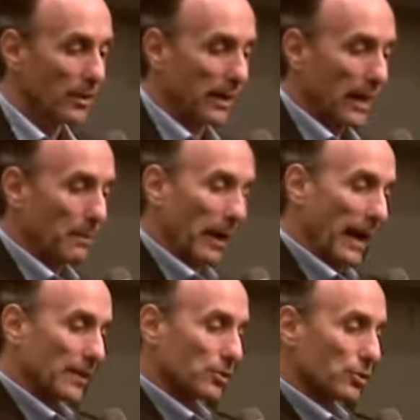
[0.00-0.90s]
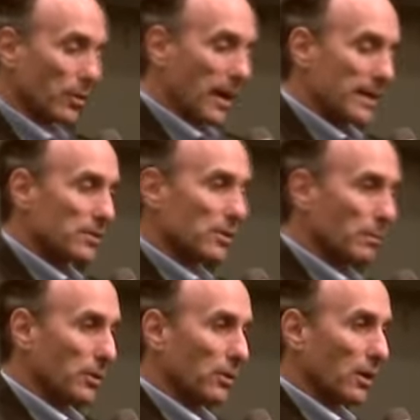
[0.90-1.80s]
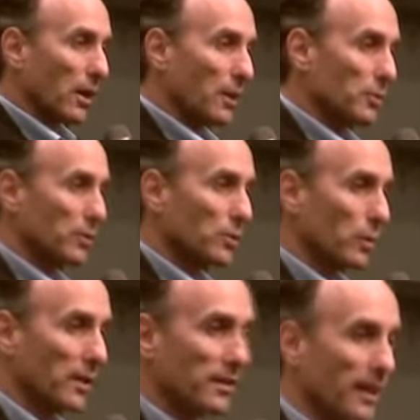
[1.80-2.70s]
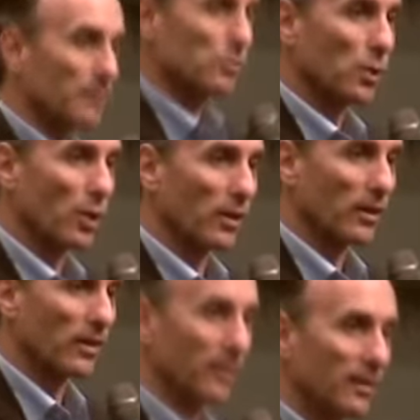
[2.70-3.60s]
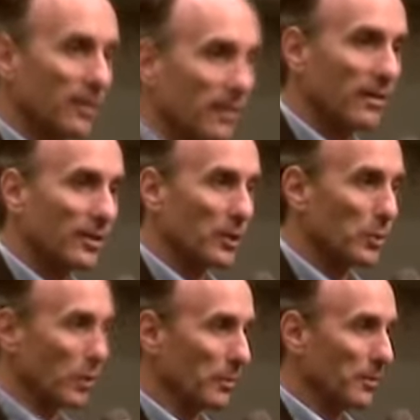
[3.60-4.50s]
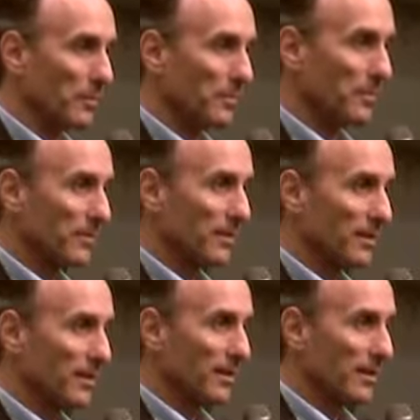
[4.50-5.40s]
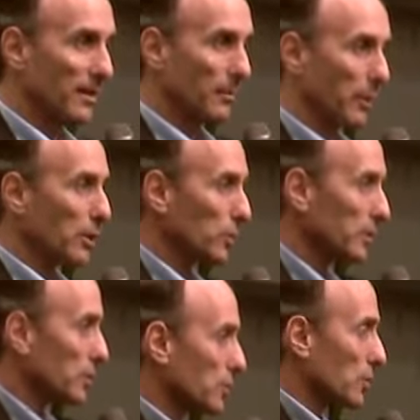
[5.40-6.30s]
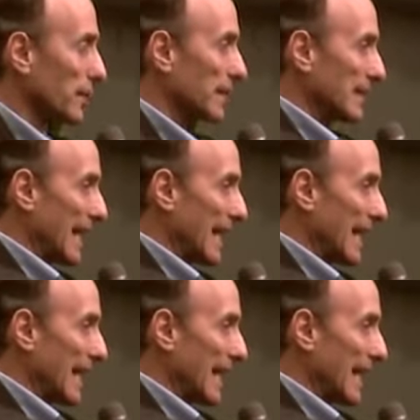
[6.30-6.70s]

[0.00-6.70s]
that had pasteurized the milk 120 times longer than normal. But it only destroyed